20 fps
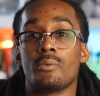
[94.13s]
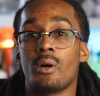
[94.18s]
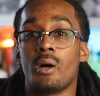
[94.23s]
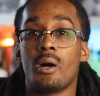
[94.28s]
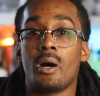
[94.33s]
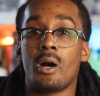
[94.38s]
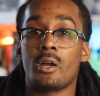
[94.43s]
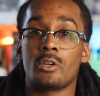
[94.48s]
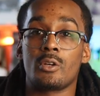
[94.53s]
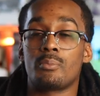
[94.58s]

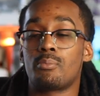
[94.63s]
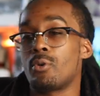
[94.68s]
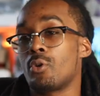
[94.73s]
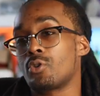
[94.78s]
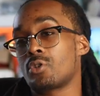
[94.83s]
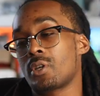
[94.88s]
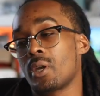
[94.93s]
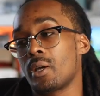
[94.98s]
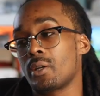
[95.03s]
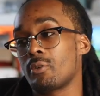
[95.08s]
how to
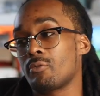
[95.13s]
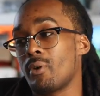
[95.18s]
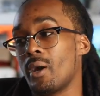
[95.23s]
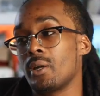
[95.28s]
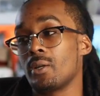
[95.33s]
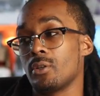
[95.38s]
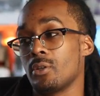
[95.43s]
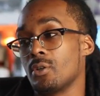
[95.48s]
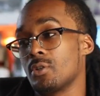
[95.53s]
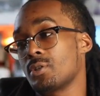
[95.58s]
approach kind of
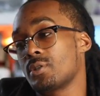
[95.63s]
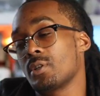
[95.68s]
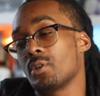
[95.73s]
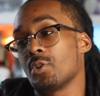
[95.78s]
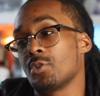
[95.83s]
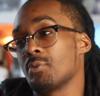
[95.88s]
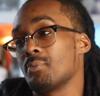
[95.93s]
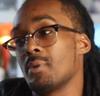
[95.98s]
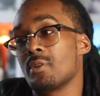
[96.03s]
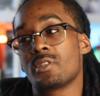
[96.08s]
writing your
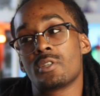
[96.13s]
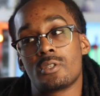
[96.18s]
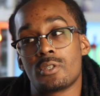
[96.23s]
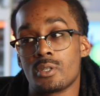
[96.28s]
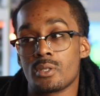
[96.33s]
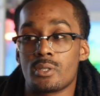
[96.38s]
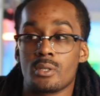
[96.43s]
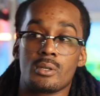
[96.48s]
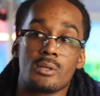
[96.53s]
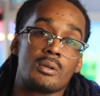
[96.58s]
sales
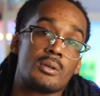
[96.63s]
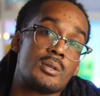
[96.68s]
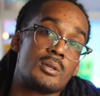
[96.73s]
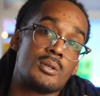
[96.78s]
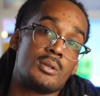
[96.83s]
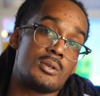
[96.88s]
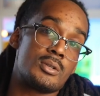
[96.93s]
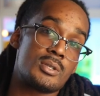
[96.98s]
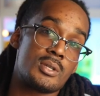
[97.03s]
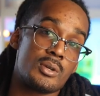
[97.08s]
messages and
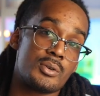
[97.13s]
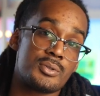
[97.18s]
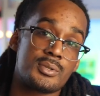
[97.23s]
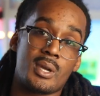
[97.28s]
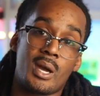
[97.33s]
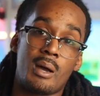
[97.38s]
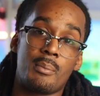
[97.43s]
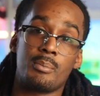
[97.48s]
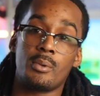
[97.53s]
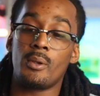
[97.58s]
your sales
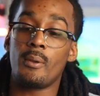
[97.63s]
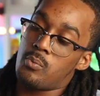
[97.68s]
copy.